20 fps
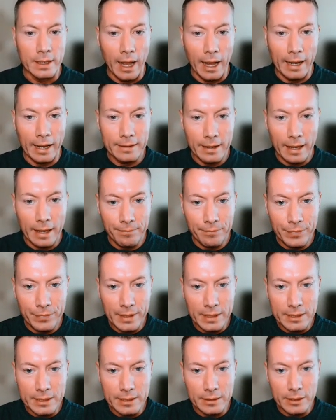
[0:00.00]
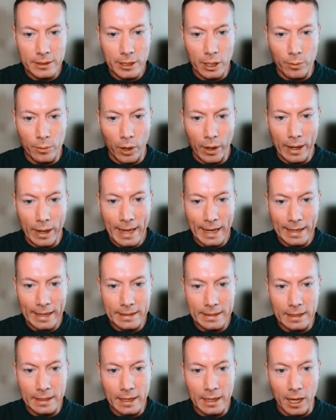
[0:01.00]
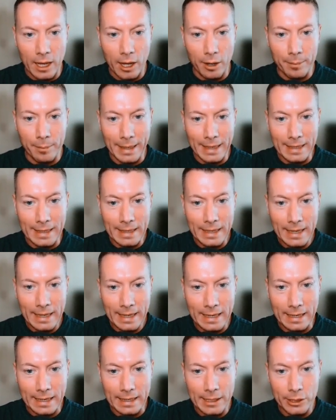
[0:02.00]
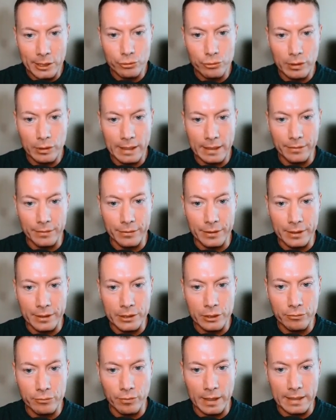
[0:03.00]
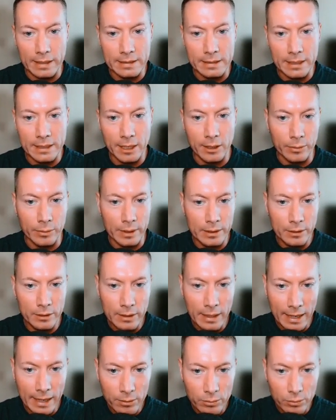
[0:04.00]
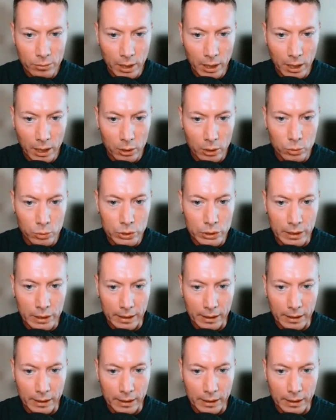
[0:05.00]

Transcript: And this, you know, I had an alarm in here, literally at this gray zone. And look how close